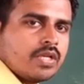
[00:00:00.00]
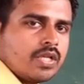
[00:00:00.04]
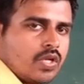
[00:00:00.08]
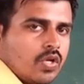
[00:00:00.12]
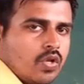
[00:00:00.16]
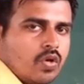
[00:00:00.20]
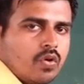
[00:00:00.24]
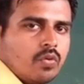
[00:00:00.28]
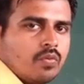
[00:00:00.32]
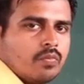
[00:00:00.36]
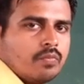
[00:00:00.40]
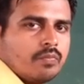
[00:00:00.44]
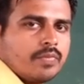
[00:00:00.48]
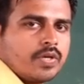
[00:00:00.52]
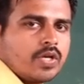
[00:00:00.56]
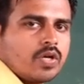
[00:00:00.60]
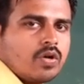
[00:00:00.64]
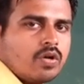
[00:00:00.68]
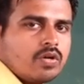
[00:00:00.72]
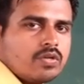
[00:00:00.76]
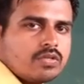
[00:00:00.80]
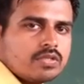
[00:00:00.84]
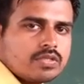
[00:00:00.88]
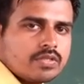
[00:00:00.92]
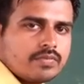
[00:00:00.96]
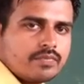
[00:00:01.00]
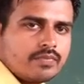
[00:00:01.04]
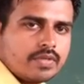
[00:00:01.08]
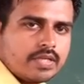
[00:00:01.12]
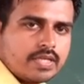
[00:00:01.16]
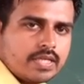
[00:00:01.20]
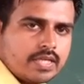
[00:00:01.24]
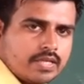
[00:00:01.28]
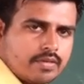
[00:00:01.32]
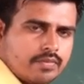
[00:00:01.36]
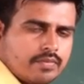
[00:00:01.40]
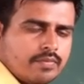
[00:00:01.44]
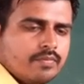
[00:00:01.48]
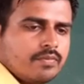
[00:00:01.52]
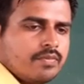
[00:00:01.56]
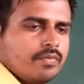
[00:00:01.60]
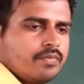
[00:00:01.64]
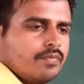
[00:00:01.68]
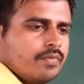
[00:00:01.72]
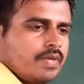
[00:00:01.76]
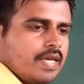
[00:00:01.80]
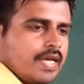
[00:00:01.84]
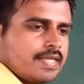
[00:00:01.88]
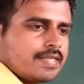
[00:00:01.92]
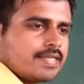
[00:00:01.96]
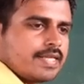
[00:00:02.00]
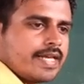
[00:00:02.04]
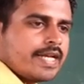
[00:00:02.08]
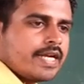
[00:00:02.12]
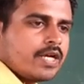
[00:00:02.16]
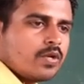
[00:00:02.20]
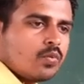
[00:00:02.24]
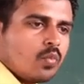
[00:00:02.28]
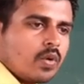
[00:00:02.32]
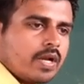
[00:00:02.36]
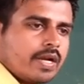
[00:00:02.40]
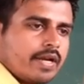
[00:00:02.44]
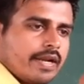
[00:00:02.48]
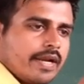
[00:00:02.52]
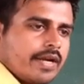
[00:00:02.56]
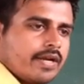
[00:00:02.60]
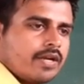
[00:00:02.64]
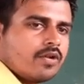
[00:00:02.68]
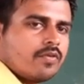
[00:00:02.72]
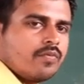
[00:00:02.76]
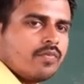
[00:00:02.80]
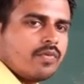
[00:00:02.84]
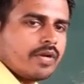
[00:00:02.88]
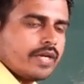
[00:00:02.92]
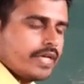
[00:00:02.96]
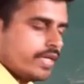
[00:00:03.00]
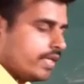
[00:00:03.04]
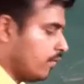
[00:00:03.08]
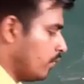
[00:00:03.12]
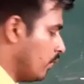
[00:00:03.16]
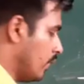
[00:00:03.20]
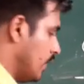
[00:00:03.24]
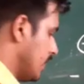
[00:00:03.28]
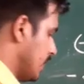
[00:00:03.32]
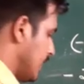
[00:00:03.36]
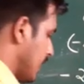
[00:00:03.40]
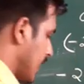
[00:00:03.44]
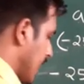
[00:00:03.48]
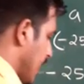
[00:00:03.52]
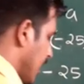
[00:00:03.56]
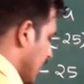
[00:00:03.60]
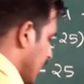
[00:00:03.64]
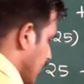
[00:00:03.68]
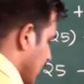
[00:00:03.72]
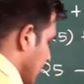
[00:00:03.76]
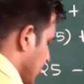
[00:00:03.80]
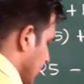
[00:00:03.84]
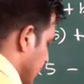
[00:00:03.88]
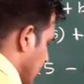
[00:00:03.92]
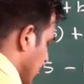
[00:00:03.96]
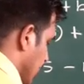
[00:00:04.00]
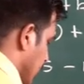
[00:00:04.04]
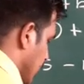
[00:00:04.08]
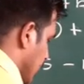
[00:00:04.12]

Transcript: No, because we assigned one letter for it. What is that? Z.